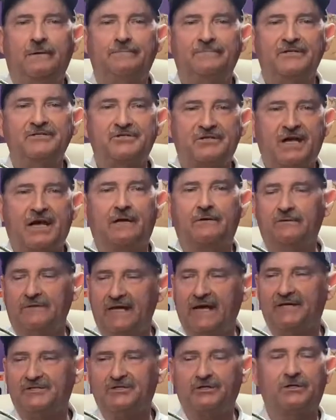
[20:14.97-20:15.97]
This channel,
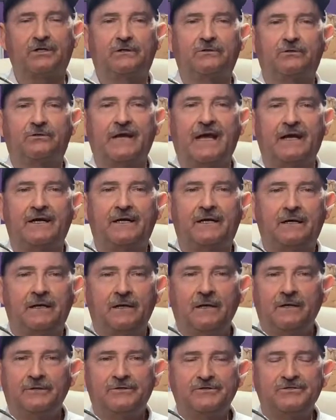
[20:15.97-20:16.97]
yes, you're going to learn how to
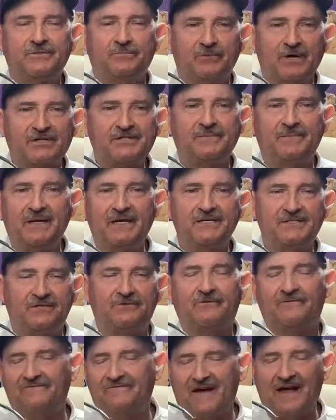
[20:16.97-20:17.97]
do some recipes and
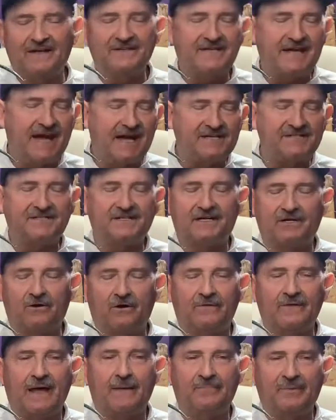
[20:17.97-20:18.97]
they're fantastic and
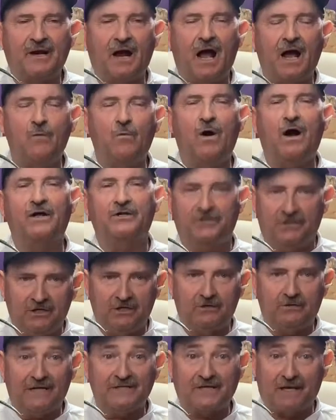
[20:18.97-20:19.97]
all that, but I want
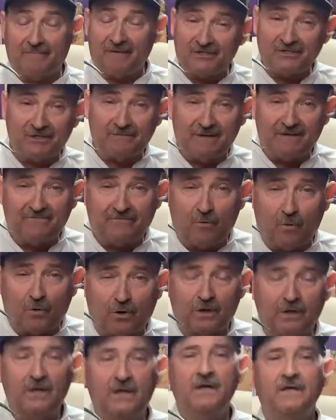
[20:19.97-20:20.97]
you, as I mentioned
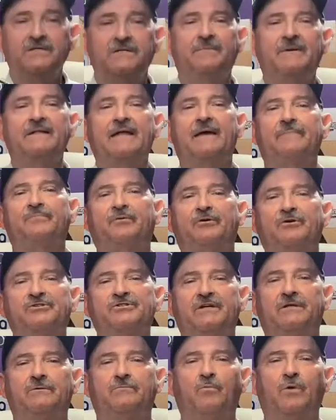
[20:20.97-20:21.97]
before, to be that
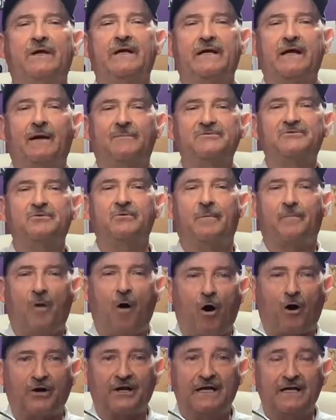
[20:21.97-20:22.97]
person when it comes to a
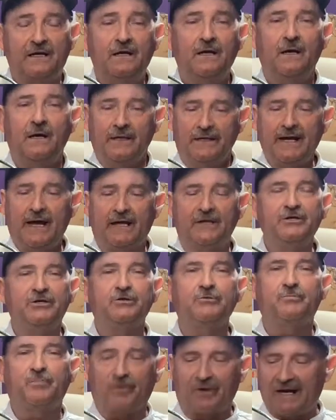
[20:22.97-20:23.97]
party. Yeah,
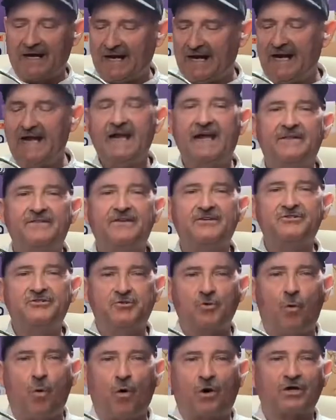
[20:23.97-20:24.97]
you bring in the
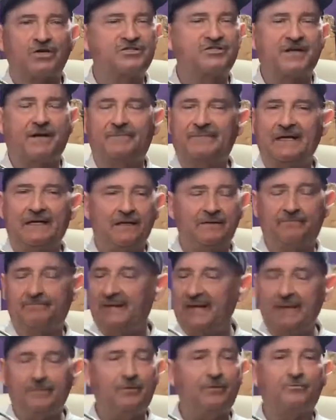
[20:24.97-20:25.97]
door something
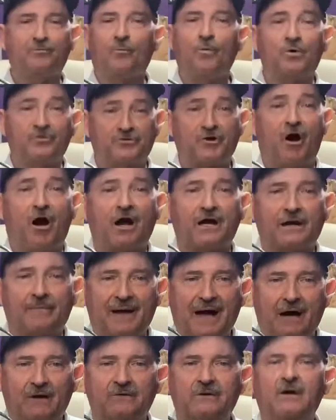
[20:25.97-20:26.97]
people will talk
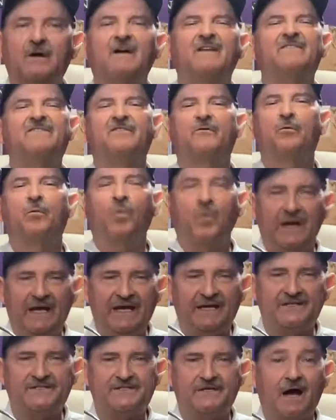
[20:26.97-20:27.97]
about for
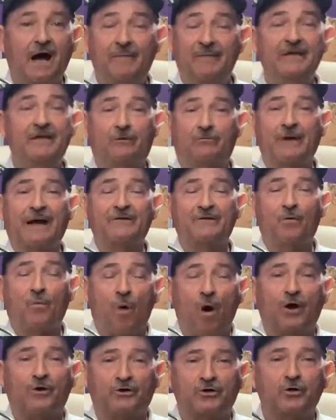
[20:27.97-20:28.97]
weeks. I mean, around the
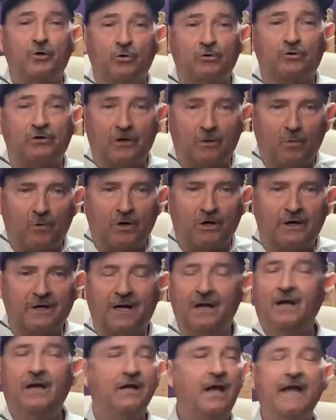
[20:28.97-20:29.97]
water cooler at work.
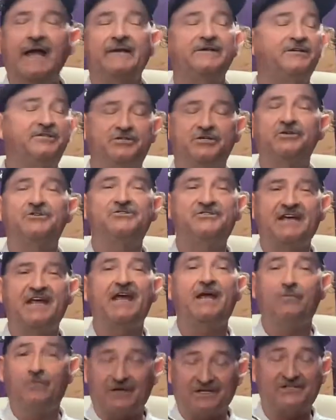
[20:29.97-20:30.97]
Hey, did you
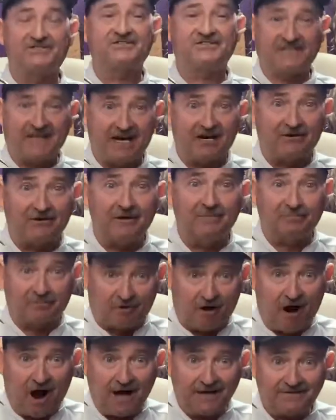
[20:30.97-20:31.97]
see what Sarah
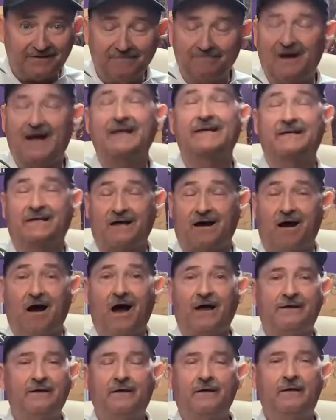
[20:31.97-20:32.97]
brought? My
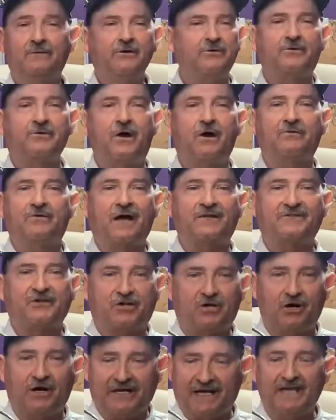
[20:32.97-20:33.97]
God. No, no, no, not the
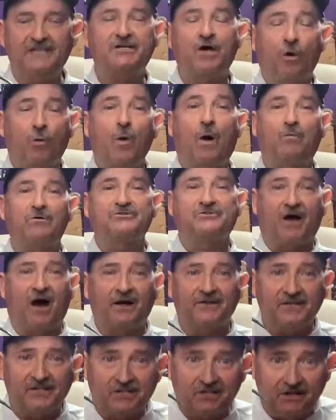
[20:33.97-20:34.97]
cookies. What was
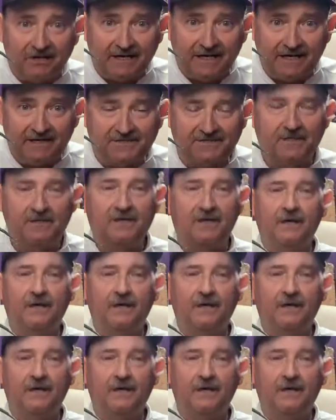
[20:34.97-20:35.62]
on the cookies?